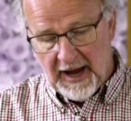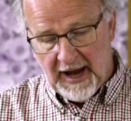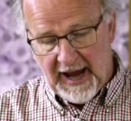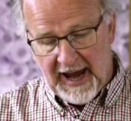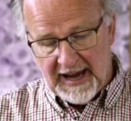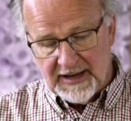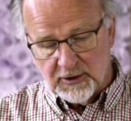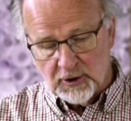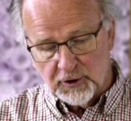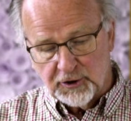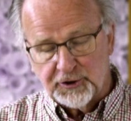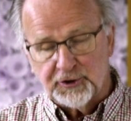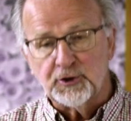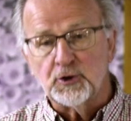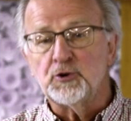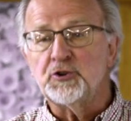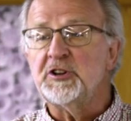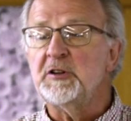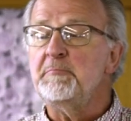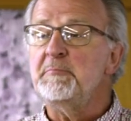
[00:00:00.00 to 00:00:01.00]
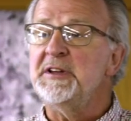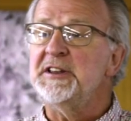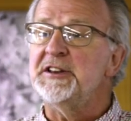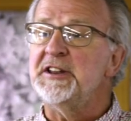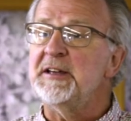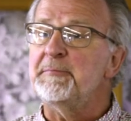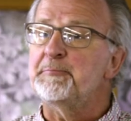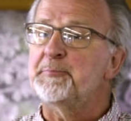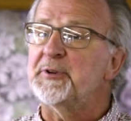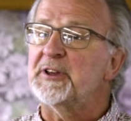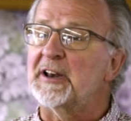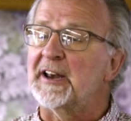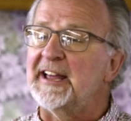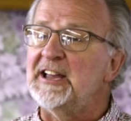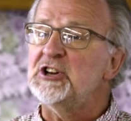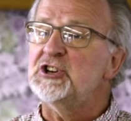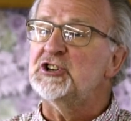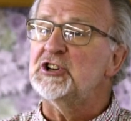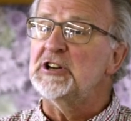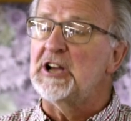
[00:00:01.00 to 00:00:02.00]
And through the
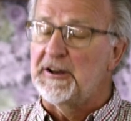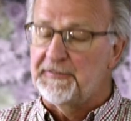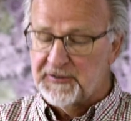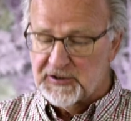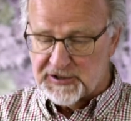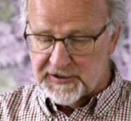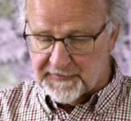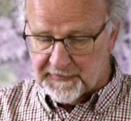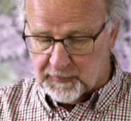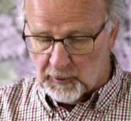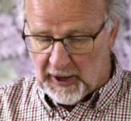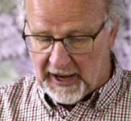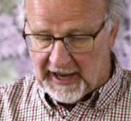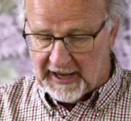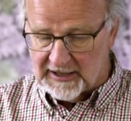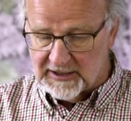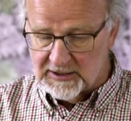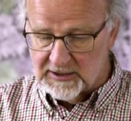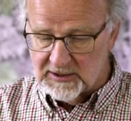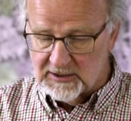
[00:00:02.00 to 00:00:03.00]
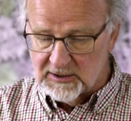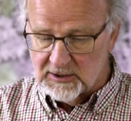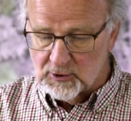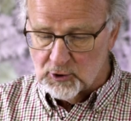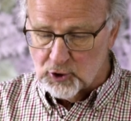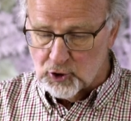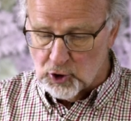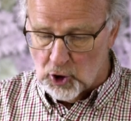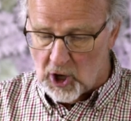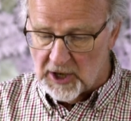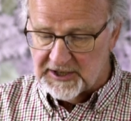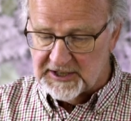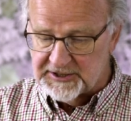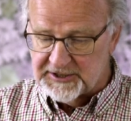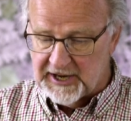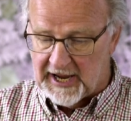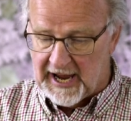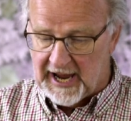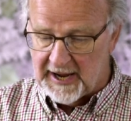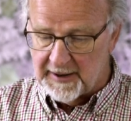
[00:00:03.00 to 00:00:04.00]
manipulation of his friend,
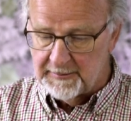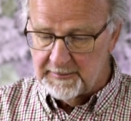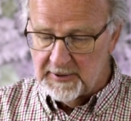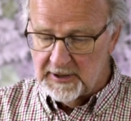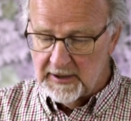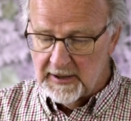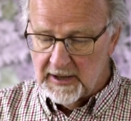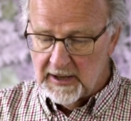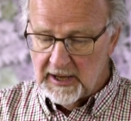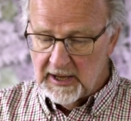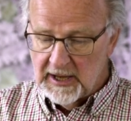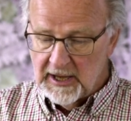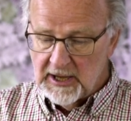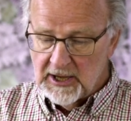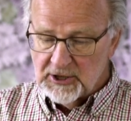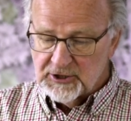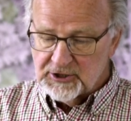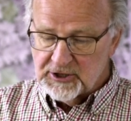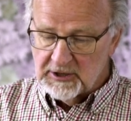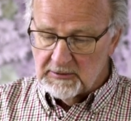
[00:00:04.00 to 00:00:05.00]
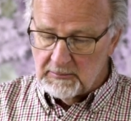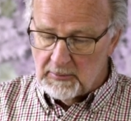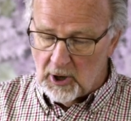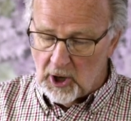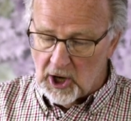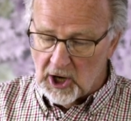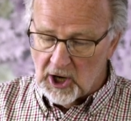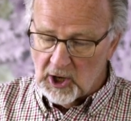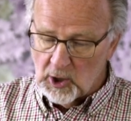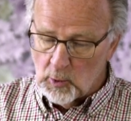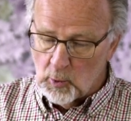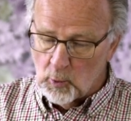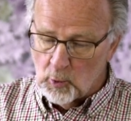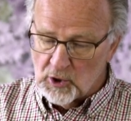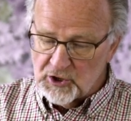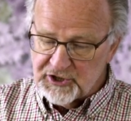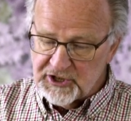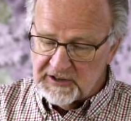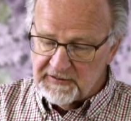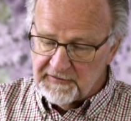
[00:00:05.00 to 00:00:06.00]
Jonadab, Tamar
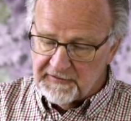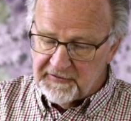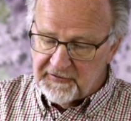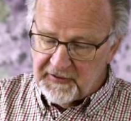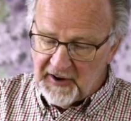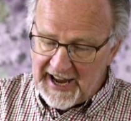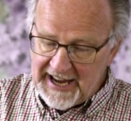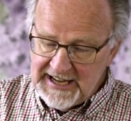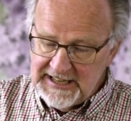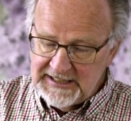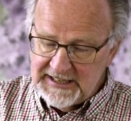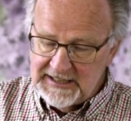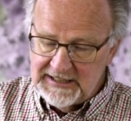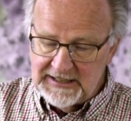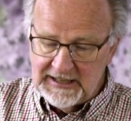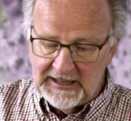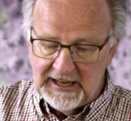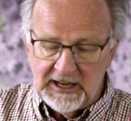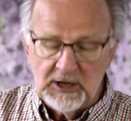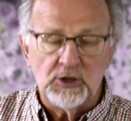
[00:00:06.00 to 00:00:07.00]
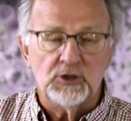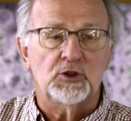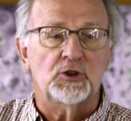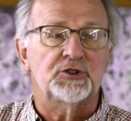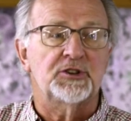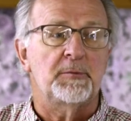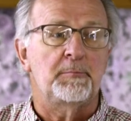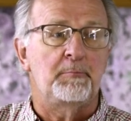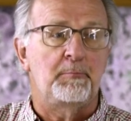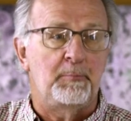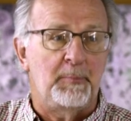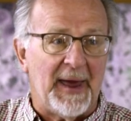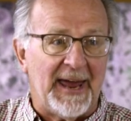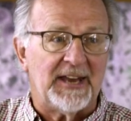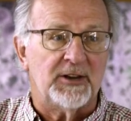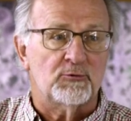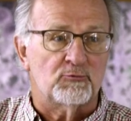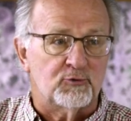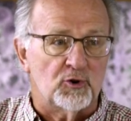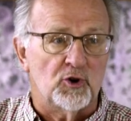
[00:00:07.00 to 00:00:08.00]
was invited into the
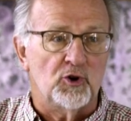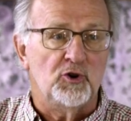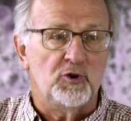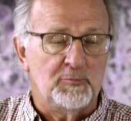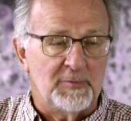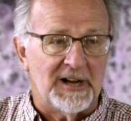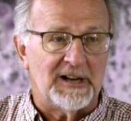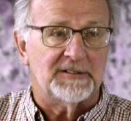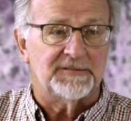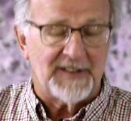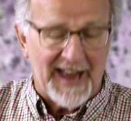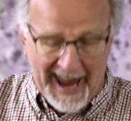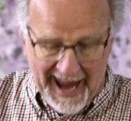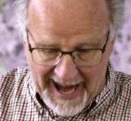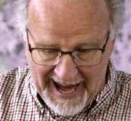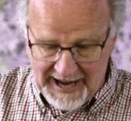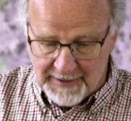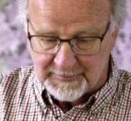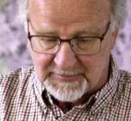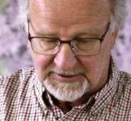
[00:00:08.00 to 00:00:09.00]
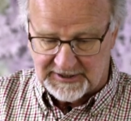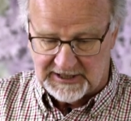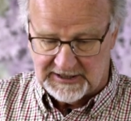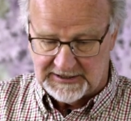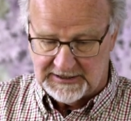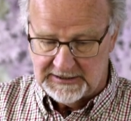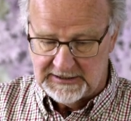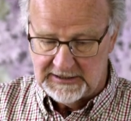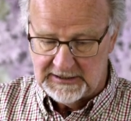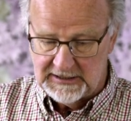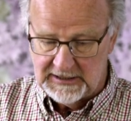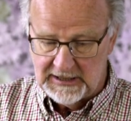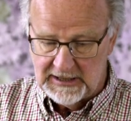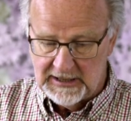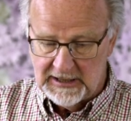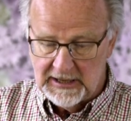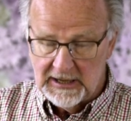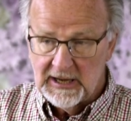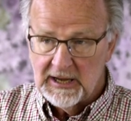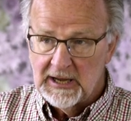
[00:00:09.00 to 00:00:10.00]
bedroom of Amnon
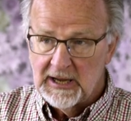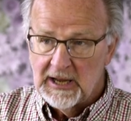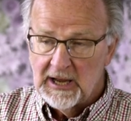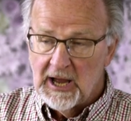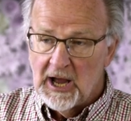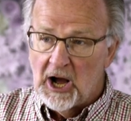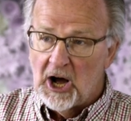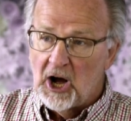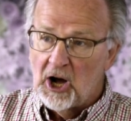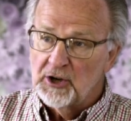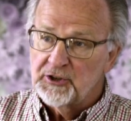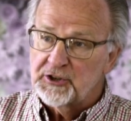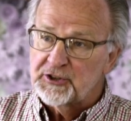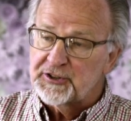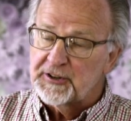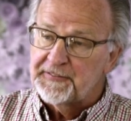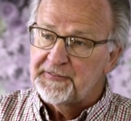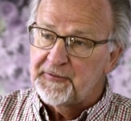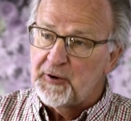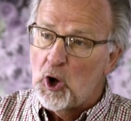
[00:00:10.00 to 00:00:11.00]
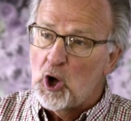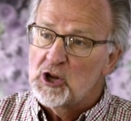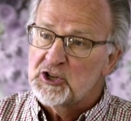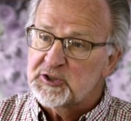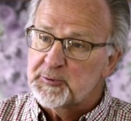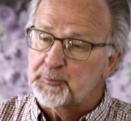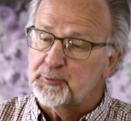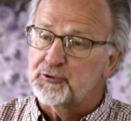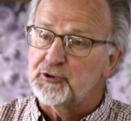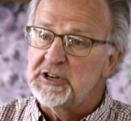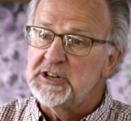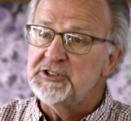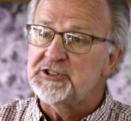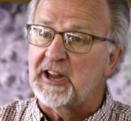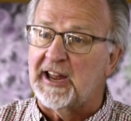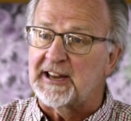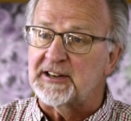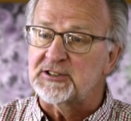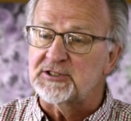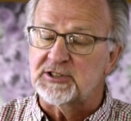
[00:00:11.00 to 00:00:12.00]
under the false
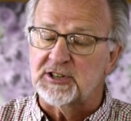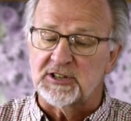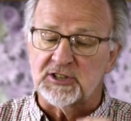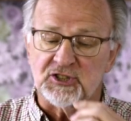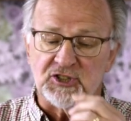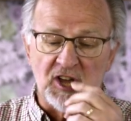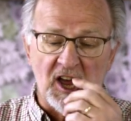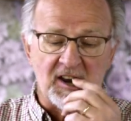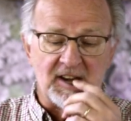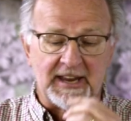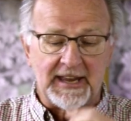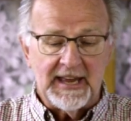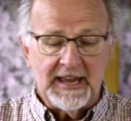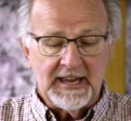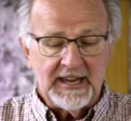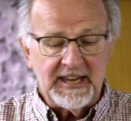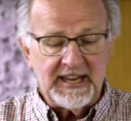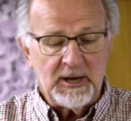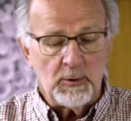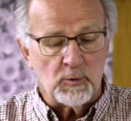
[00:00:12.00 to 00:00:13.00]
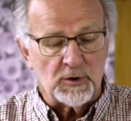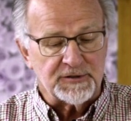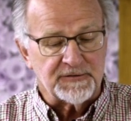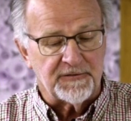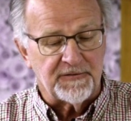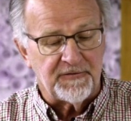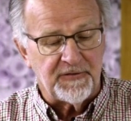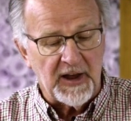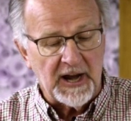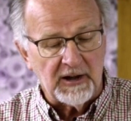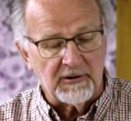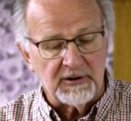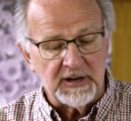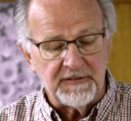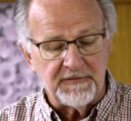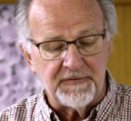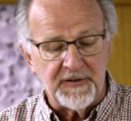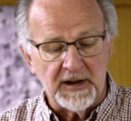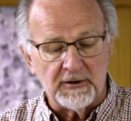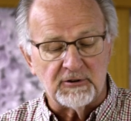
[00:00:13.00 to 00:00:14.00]
pretenses that he was
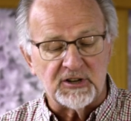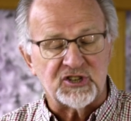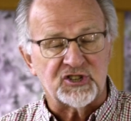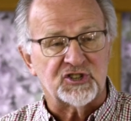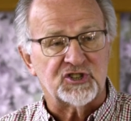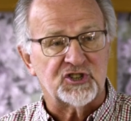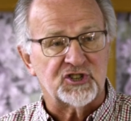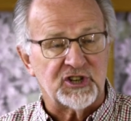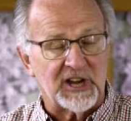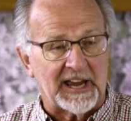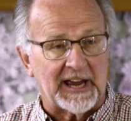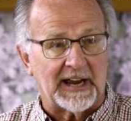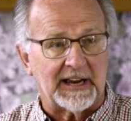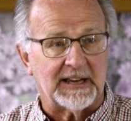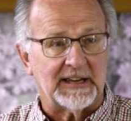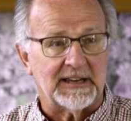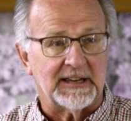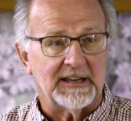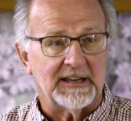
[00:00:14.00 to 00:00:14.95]
very, very sick.